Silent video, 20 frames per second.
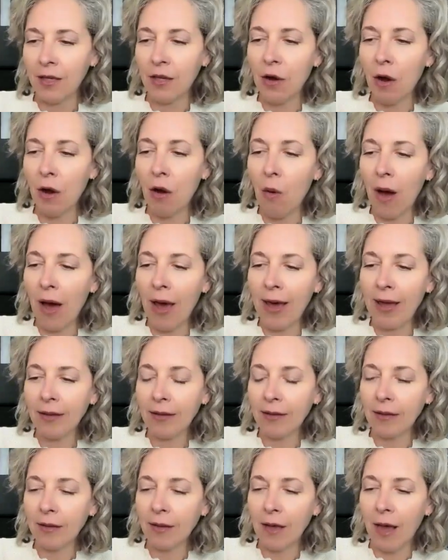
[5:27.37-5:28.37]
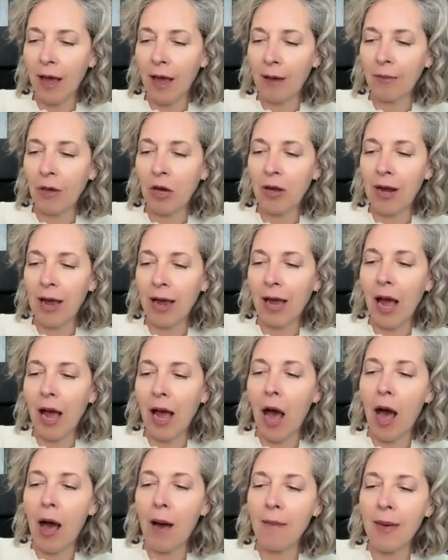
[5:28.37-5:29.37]
You know what? I'm going to
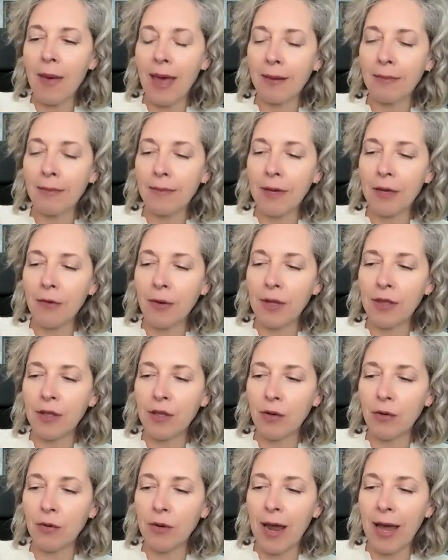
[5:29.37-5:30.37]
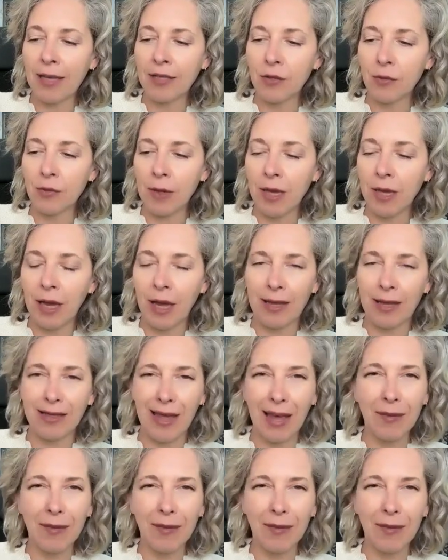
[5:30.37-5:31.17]
come and be with you next weekend.